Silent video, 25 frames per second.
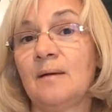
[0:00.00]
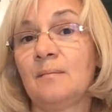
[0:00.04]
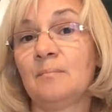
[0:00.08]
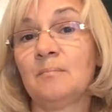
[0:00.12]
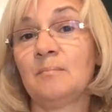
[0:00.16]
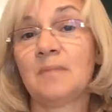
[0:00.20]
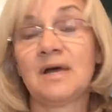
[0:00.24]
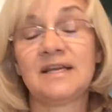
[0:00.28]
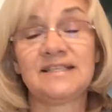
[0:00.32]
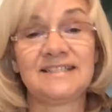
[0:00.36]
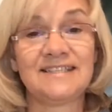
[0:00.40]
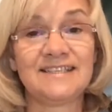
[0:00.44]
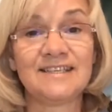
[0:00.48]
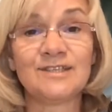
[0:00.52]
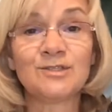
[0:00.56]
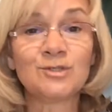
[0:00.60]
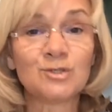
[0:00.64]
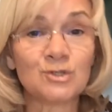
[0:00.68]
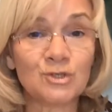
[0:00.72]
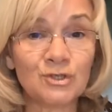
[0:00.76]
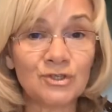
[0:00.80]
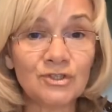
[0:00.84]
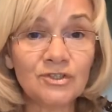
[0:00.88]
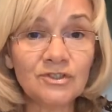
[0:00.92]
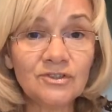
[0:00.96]
my
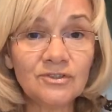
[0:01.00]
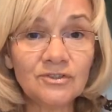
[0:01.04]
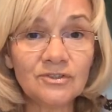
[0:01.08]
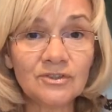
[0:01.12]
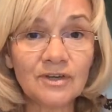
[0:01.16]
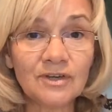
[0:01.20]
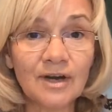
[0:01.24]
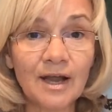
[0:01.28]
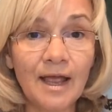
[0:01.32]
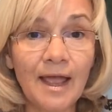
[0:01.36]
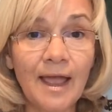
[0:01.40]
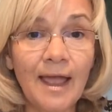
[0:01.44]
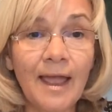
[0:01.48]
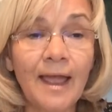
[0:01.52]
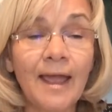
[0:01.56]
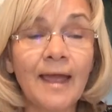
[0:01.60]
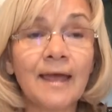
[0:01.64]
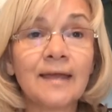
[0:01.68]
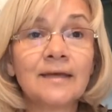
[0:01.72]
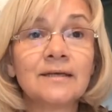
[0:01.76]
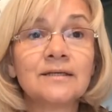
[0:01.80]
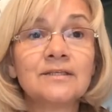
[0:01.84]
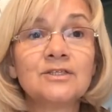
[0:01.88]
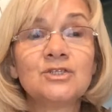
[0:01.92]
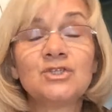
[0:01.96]
sister,
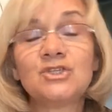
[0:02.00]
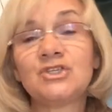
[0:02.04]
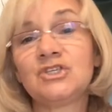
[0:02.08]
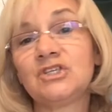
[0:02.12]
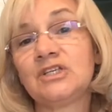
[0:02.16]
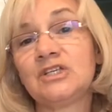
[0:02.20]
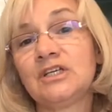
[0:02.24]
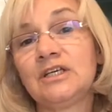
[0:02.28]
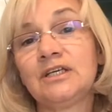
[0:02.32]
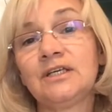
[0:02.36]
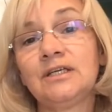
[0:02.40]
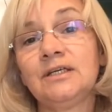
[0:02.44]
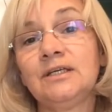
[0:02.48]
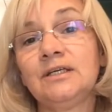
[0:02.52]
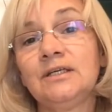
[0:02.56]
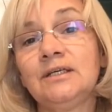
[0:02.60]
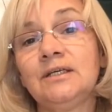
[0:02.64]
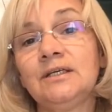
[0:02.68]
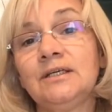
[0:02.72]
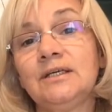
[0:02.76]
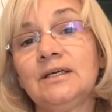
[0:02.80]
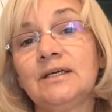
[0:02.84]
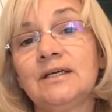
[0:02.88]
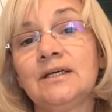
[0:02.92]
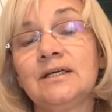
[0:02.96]
and
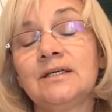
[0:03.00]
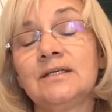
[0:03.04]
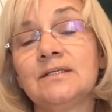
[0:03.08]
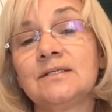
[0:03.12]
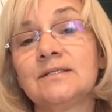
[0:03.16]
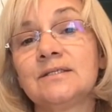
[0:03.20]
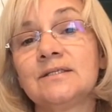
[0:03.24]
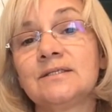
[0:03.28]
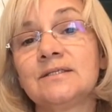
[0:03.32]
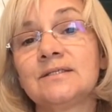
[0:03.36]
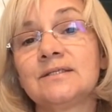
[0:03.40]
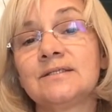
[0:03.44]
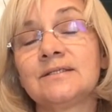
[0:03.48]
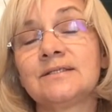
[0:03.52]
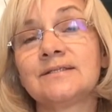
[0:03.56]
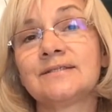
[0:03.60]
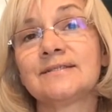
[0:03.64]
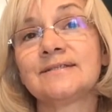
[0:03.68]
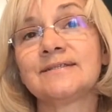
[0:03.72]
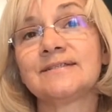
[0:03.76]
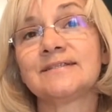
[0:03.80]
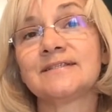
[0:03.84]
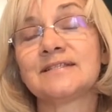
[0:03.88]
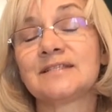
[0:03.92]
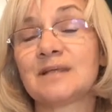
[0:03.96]
she is
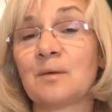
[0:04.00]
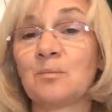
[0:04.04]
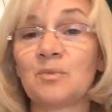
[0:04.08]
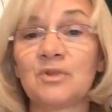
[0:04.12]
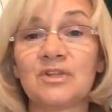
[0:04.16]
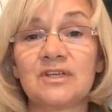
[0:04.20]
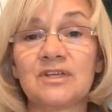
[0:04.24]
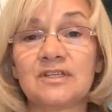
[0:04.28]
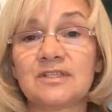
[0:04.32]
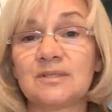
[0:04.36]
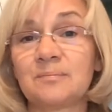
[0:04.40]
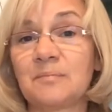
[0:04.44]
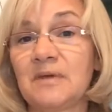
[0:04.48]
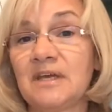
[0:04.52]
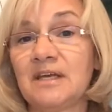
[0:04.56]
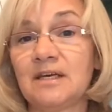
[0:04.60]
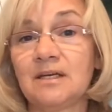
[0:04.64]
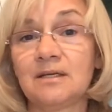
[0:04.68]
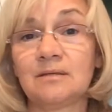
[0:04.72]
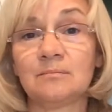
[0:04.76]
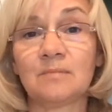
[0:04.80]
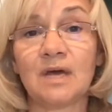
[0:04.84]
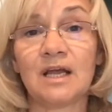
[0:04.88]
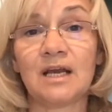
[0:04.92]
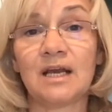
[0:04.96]
someone that's been
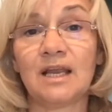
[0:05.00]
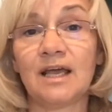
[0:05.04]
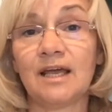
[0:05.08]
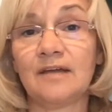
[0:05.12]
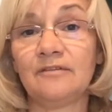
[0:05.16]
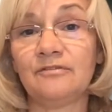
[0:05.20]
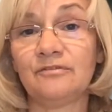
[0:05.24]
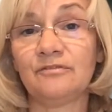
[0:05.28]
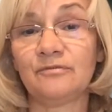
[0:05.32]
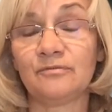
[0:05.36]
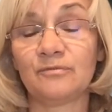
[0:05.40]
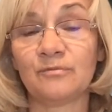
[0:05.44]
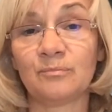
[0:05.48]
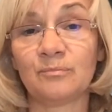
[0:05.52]
in my life